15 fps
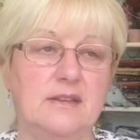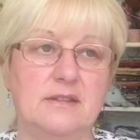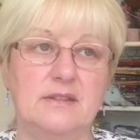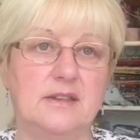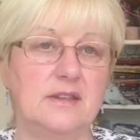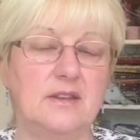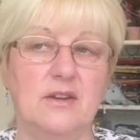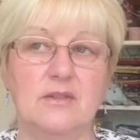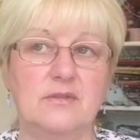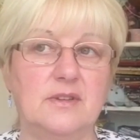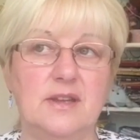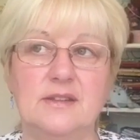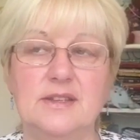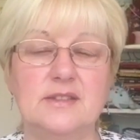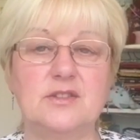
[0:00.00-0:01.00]
you know,
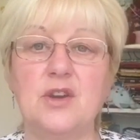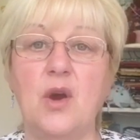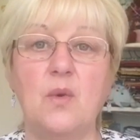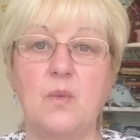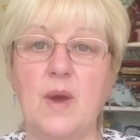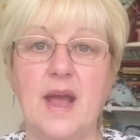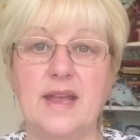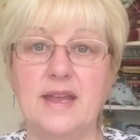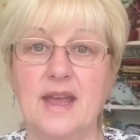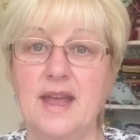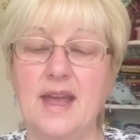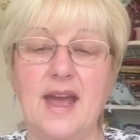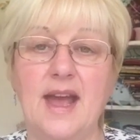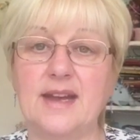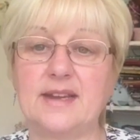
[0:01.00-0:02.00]
there's no way
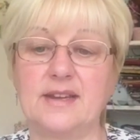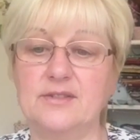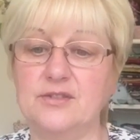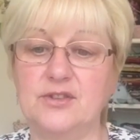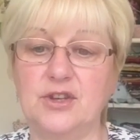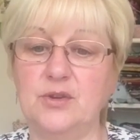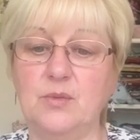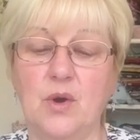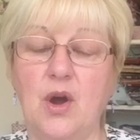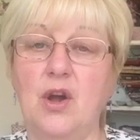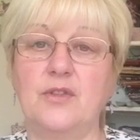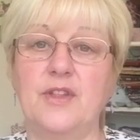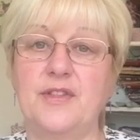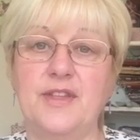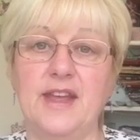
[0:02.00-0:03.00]
I can do all
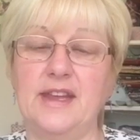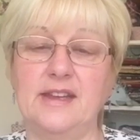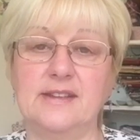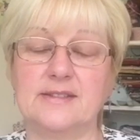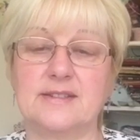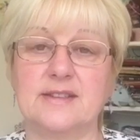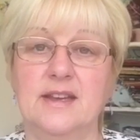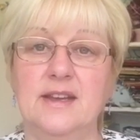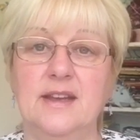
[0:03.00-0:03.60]
the things